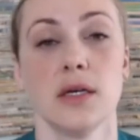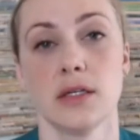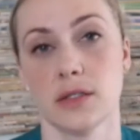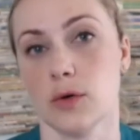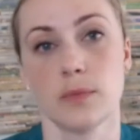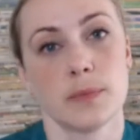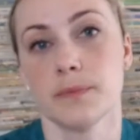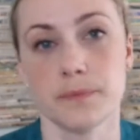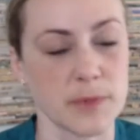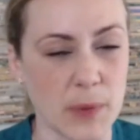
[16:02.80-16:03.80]
So
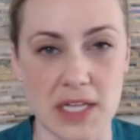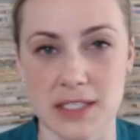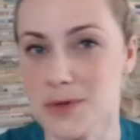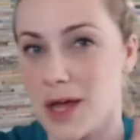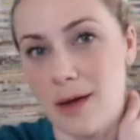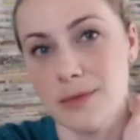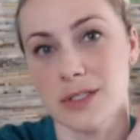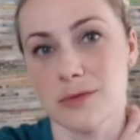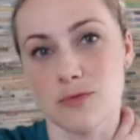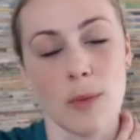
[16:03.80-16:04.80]
spending some time
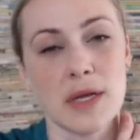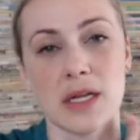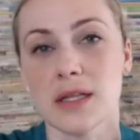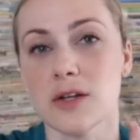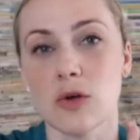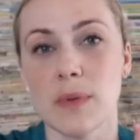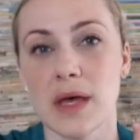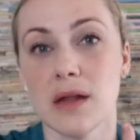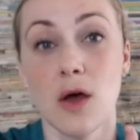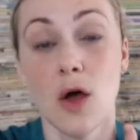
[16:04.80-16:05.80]
just rubbing a little
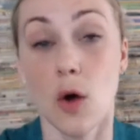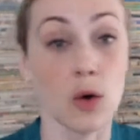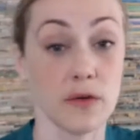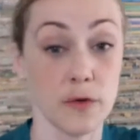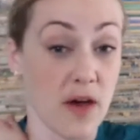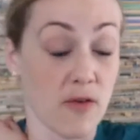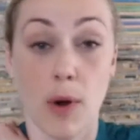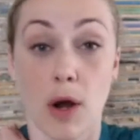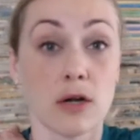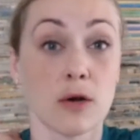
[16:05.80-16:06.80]
bit, or if you have a
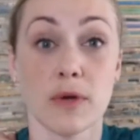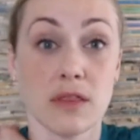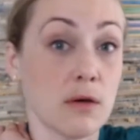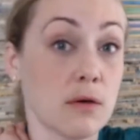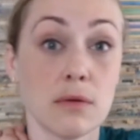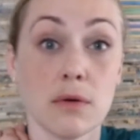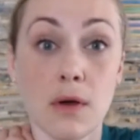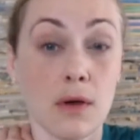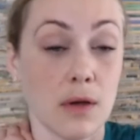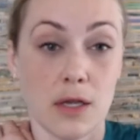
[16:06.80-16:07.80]
partner with you
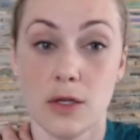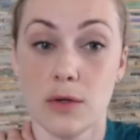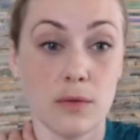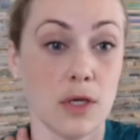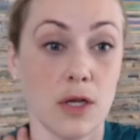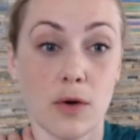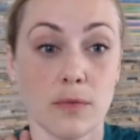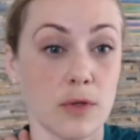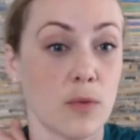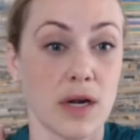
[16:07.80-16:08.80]
and you, you know,
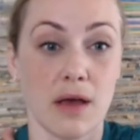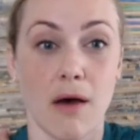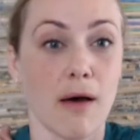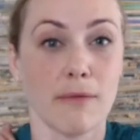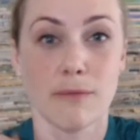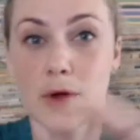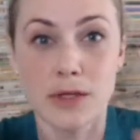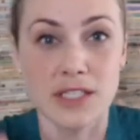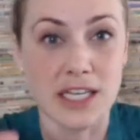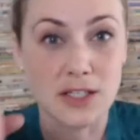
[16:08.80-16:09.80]
you want to
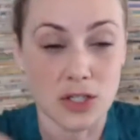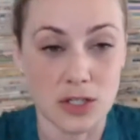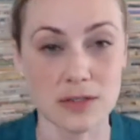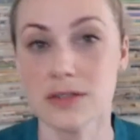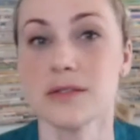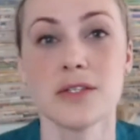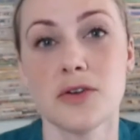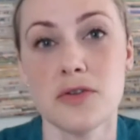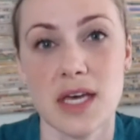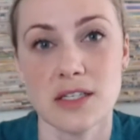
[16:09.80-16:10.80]
take turns, you
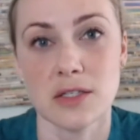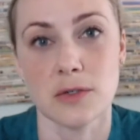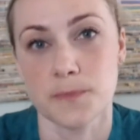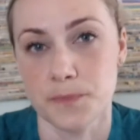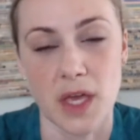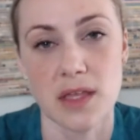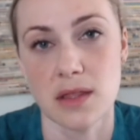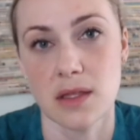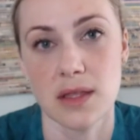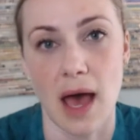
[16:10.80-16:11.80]
can do that too. I
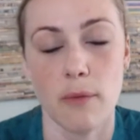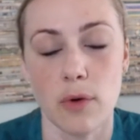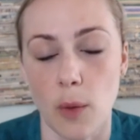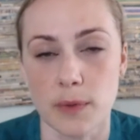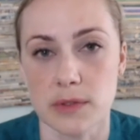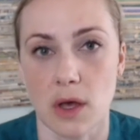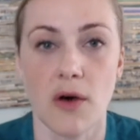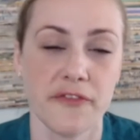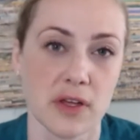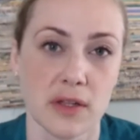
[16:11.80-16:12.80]
think that that will help us
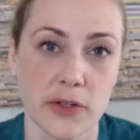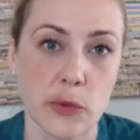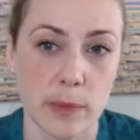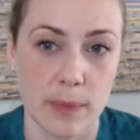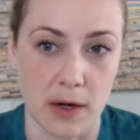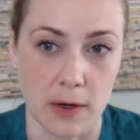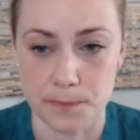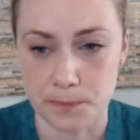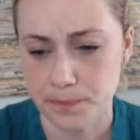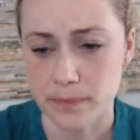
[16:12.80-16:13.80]
all feel a little bit
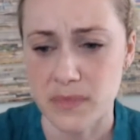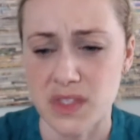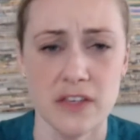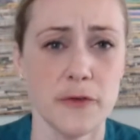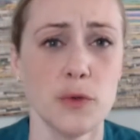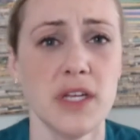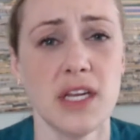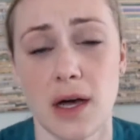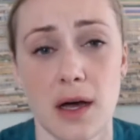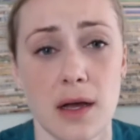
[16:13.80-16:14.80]
better. If you need
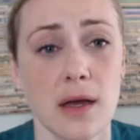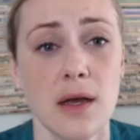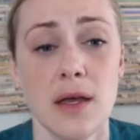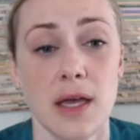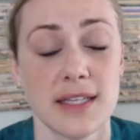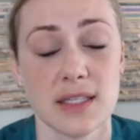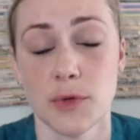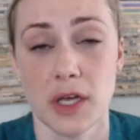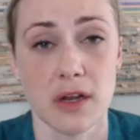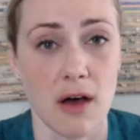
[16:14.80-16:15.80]
a hug and
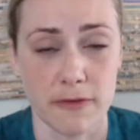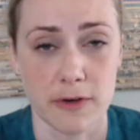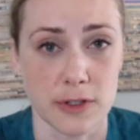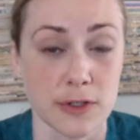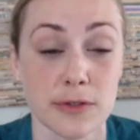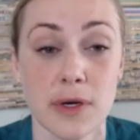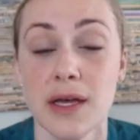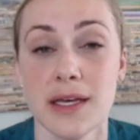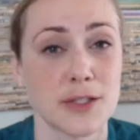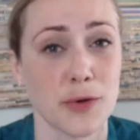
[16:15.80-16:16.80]
someone can offer it to you,
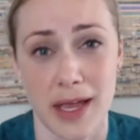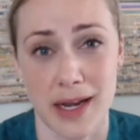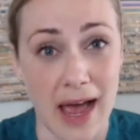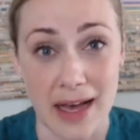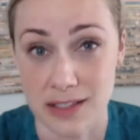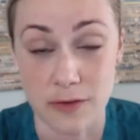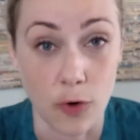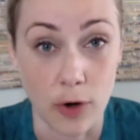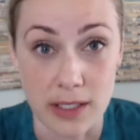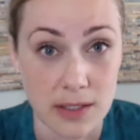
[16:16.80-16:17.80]
it's okay to ask
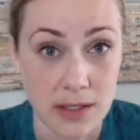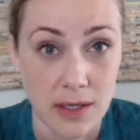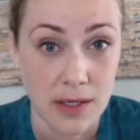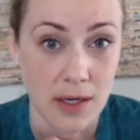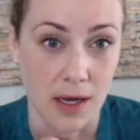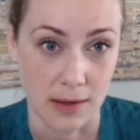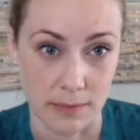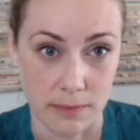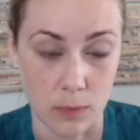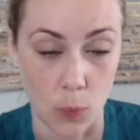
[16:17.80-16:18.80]
for it
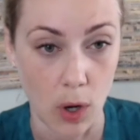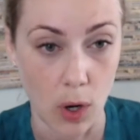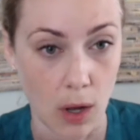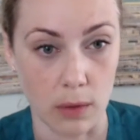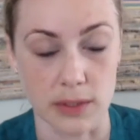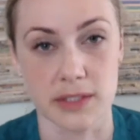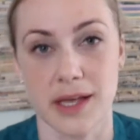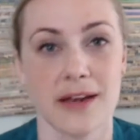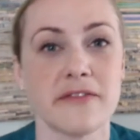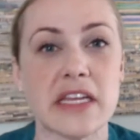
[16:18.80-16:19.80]
um, we're all just
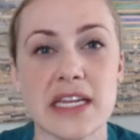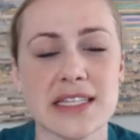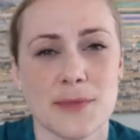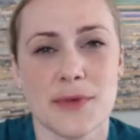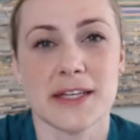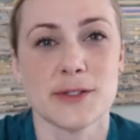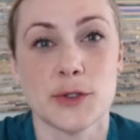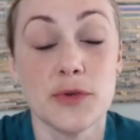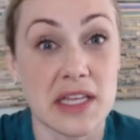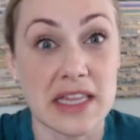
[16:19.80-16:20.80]
kind of needing some of that
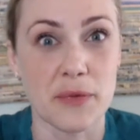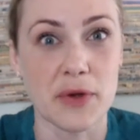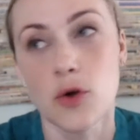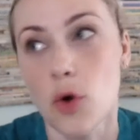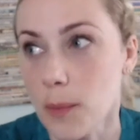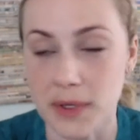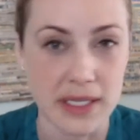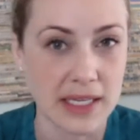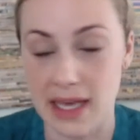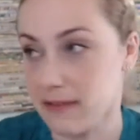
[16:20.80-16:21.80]
soothing that we
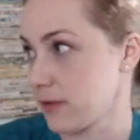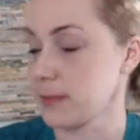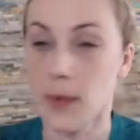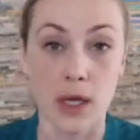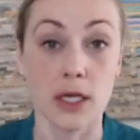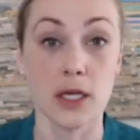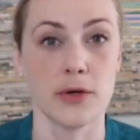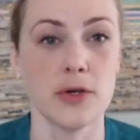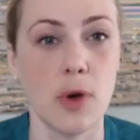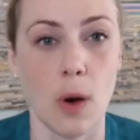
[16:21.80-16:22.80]
normally get from, you know,
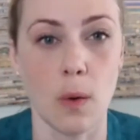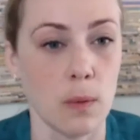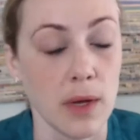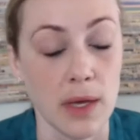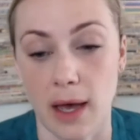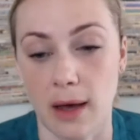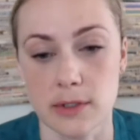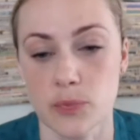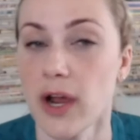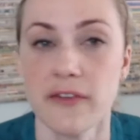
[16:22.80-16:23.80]
you go out
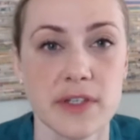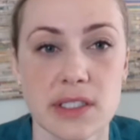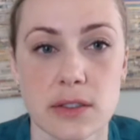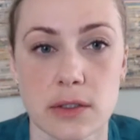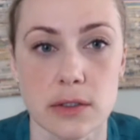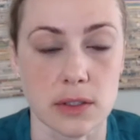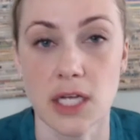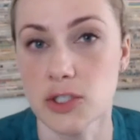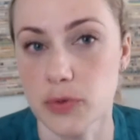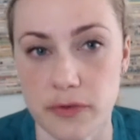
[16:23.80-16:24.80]
to breakfast or
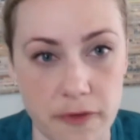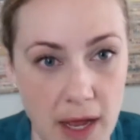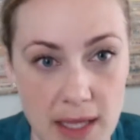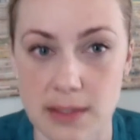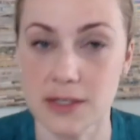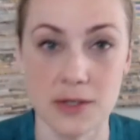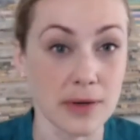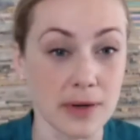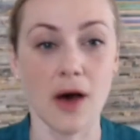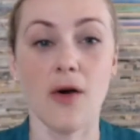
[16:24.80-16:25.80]
lunch with friends and you,
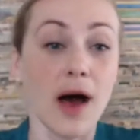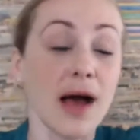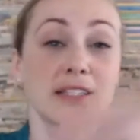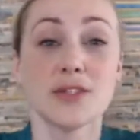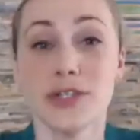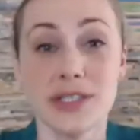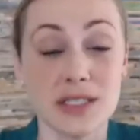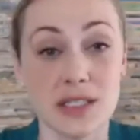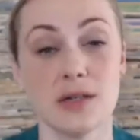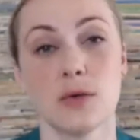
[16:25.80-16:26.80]
oh, hi, so good to
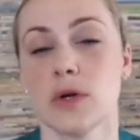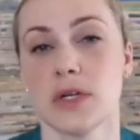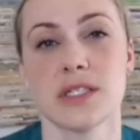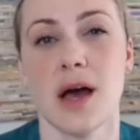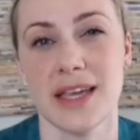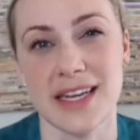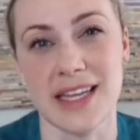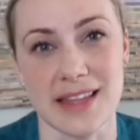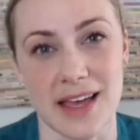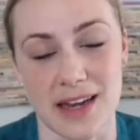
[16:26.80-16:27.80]
see you. We're just not
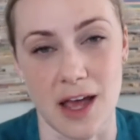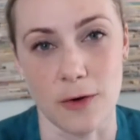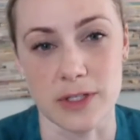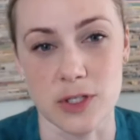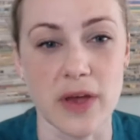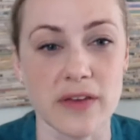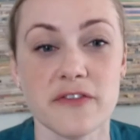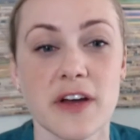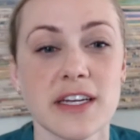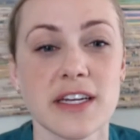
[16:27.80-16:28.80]
getting that now. And so we have to
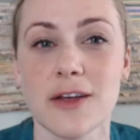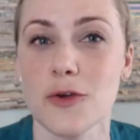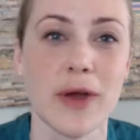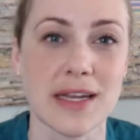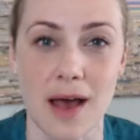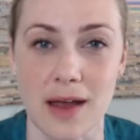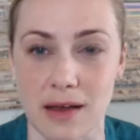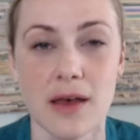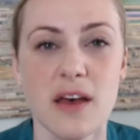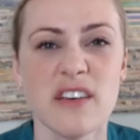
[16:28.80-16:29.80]
find another way to kind of
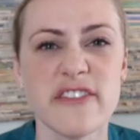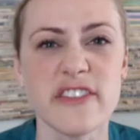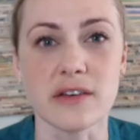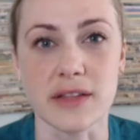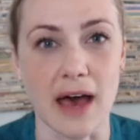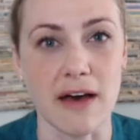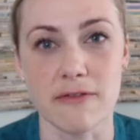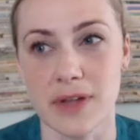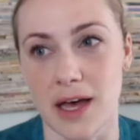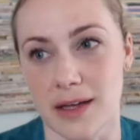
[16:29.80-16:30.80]
fill that,
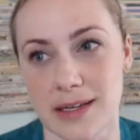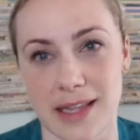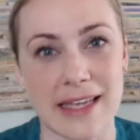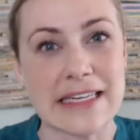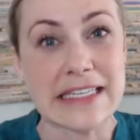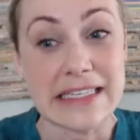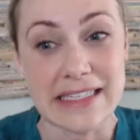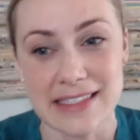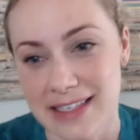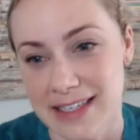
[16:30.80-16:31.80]
uh, that need.
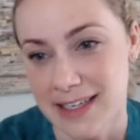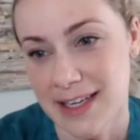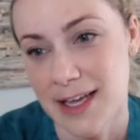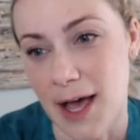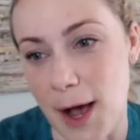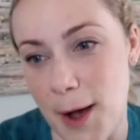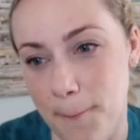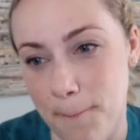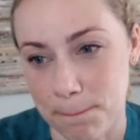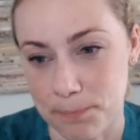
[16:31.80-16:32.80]

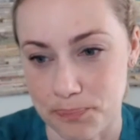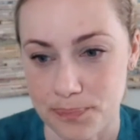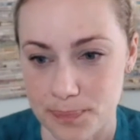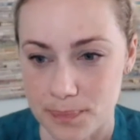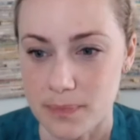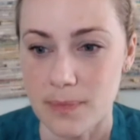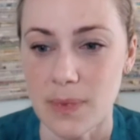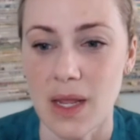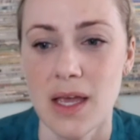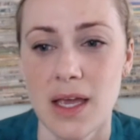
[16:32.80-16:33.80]
Um,
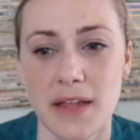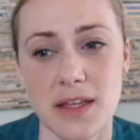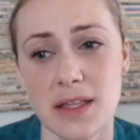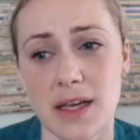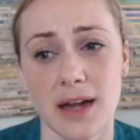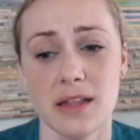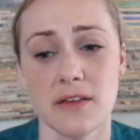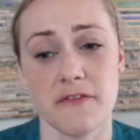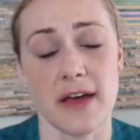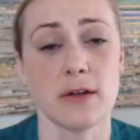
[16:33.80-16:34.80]
and then the kind of
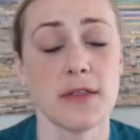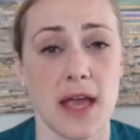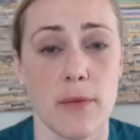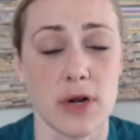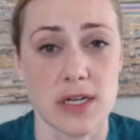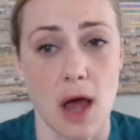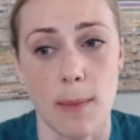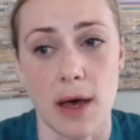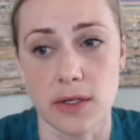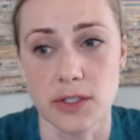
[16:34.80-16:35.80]
the final thing I want to talk
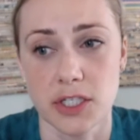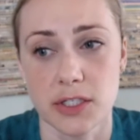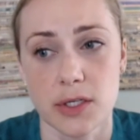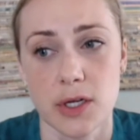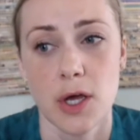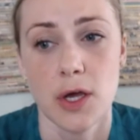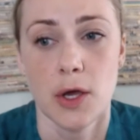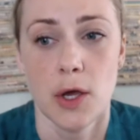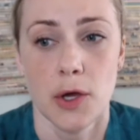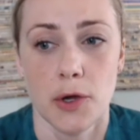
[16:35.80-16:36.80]
about is just
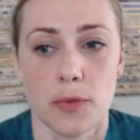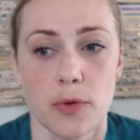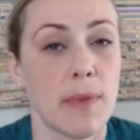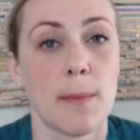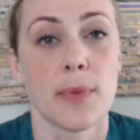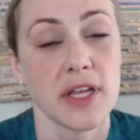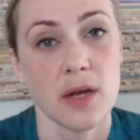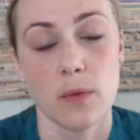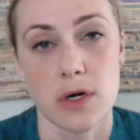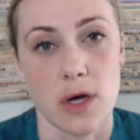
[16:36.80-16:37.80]
remembering
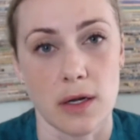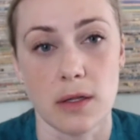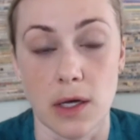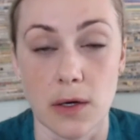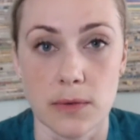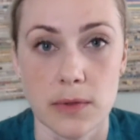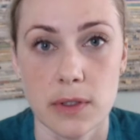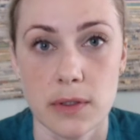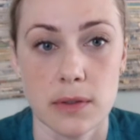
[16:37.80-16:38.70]
that we're not alone.